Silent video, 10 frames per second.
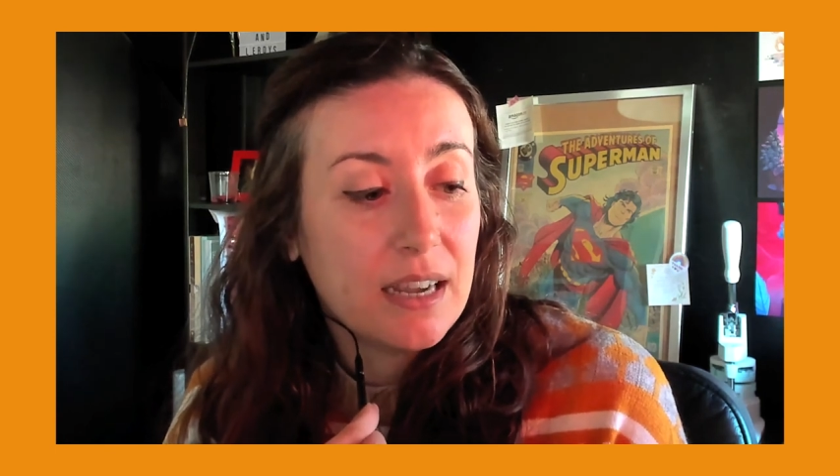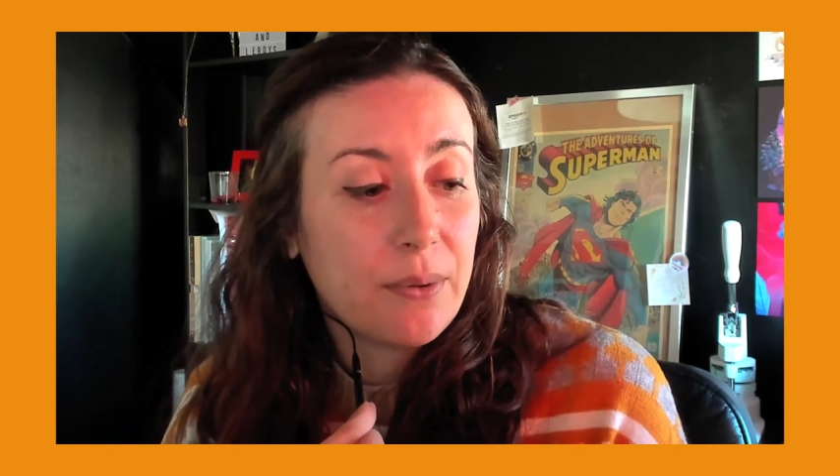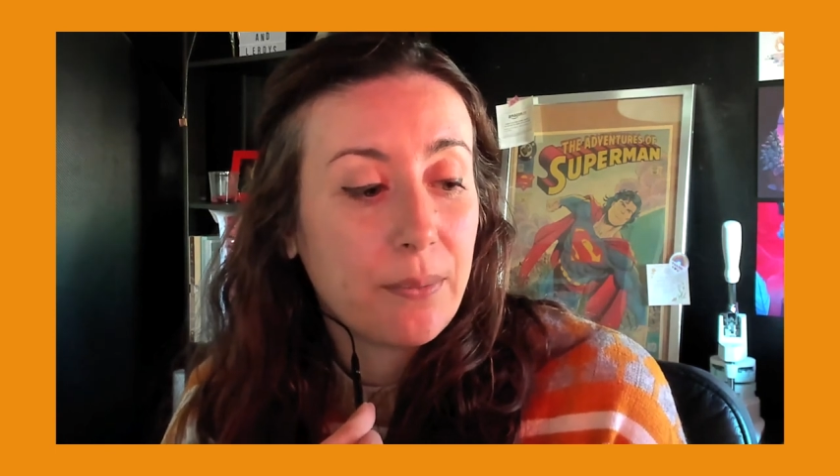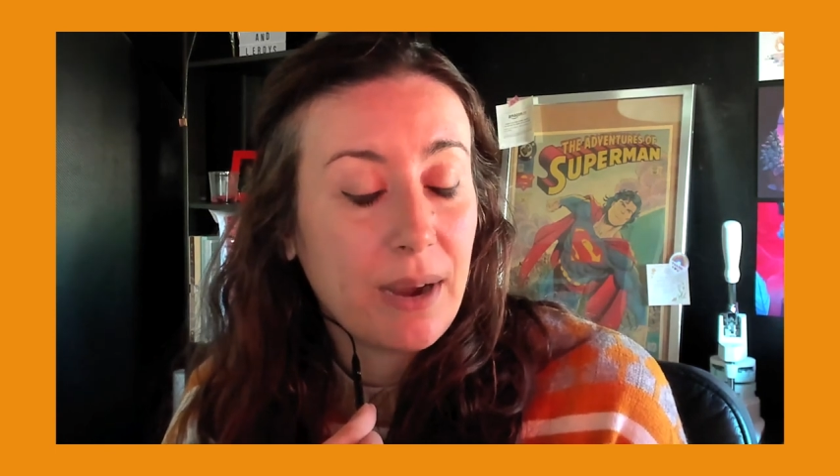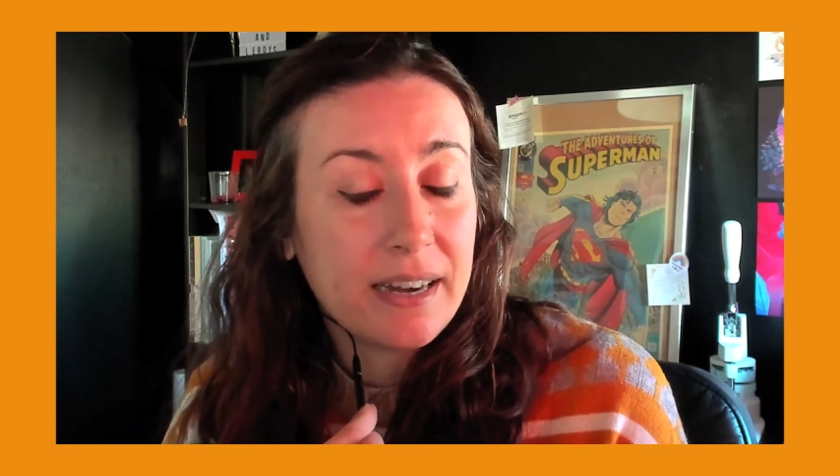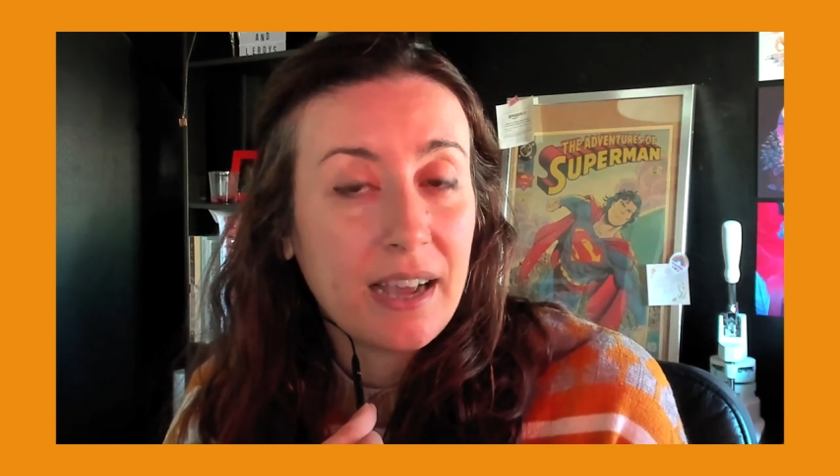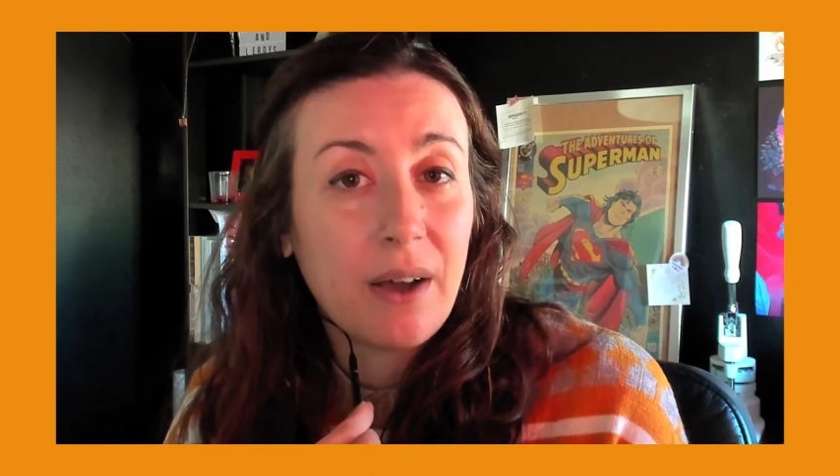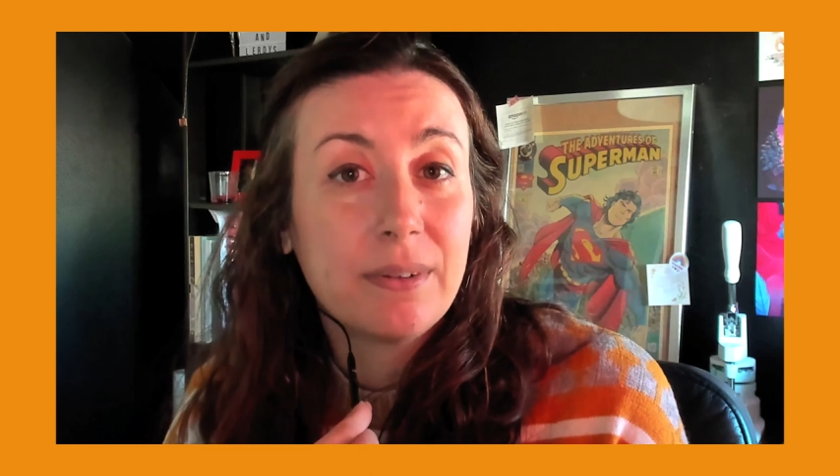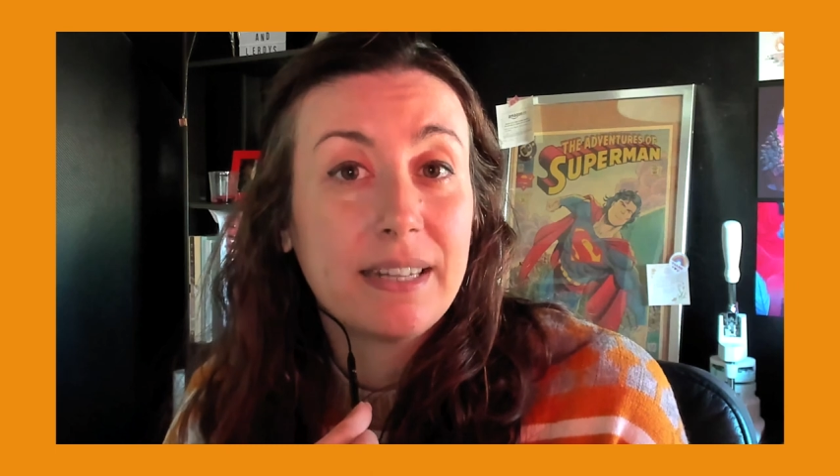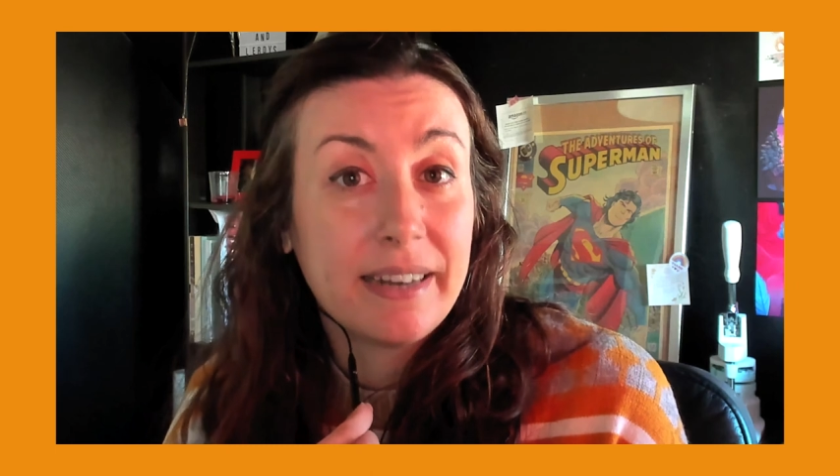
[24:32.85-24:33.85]
right now
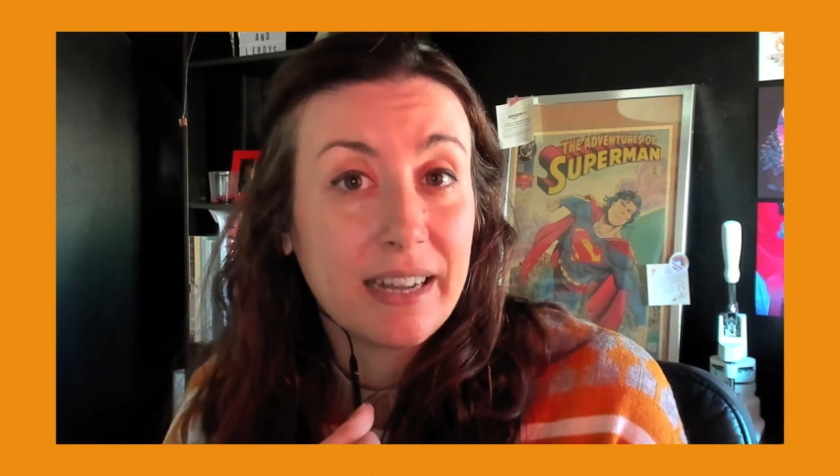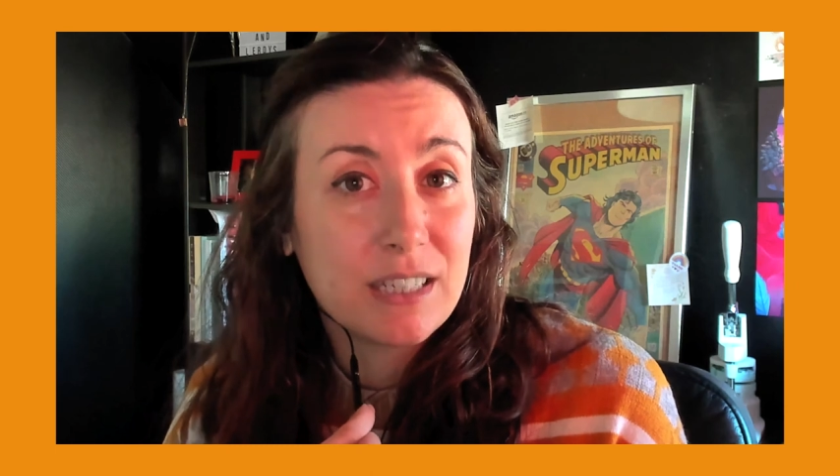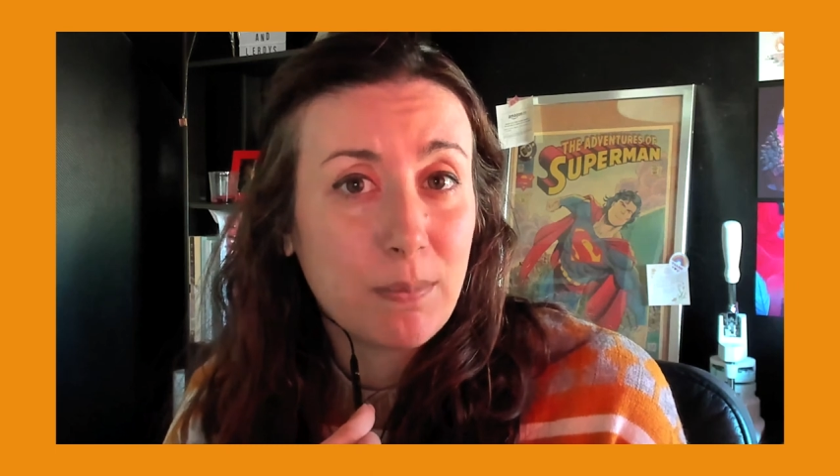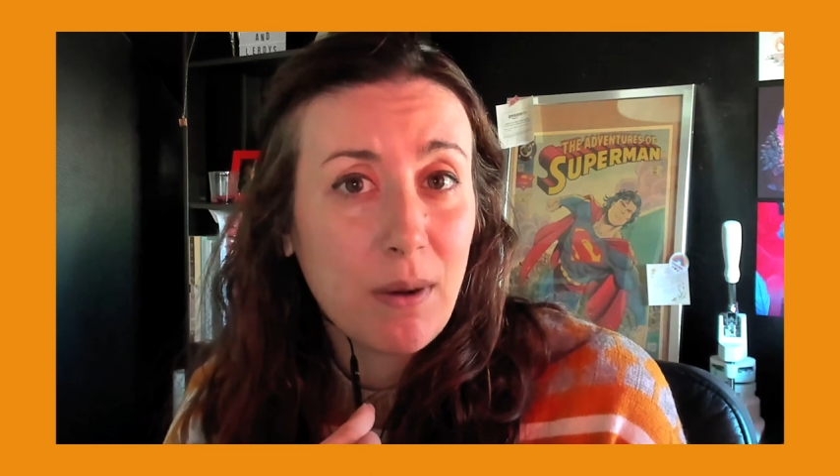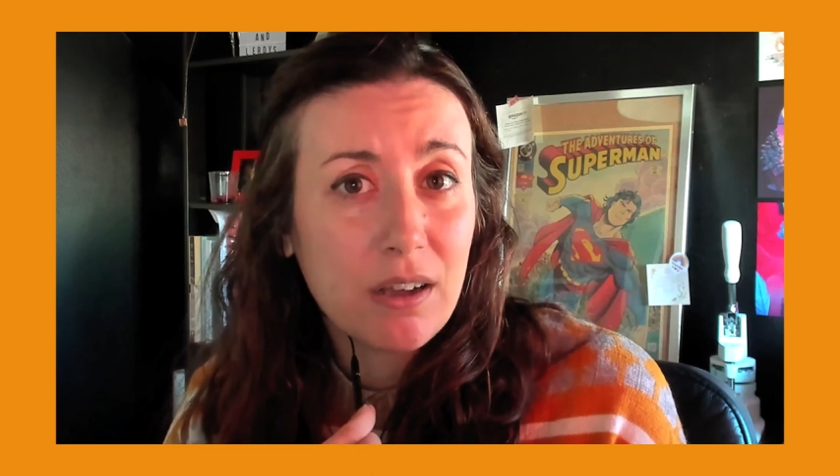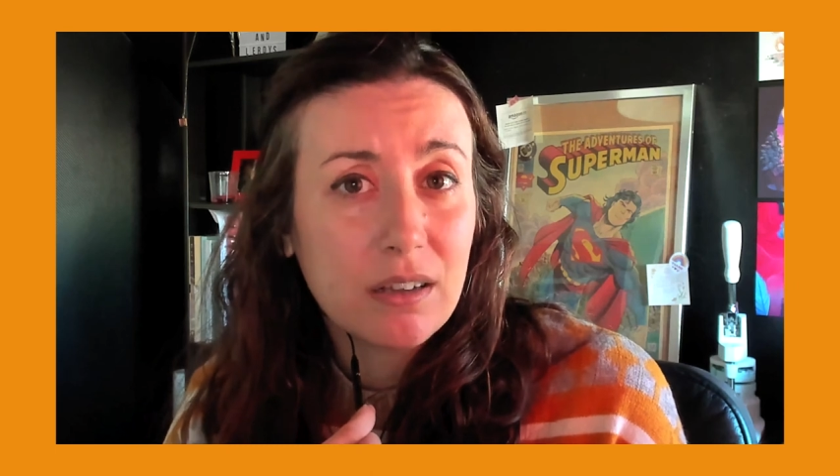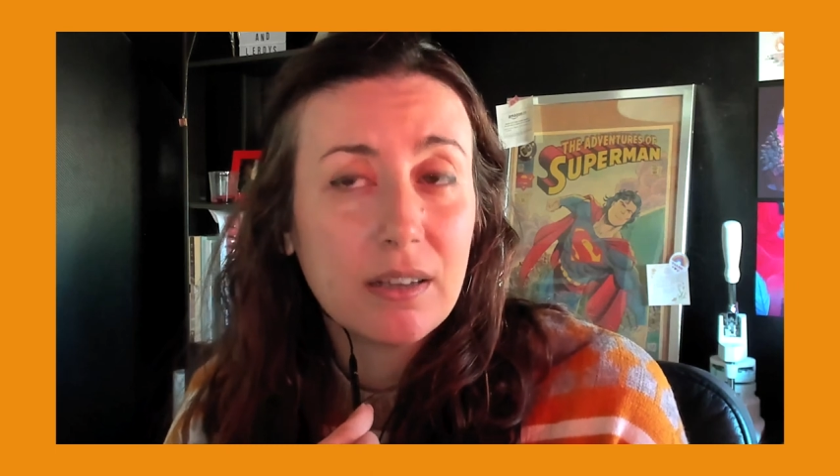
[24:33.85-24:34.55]
the next vlog.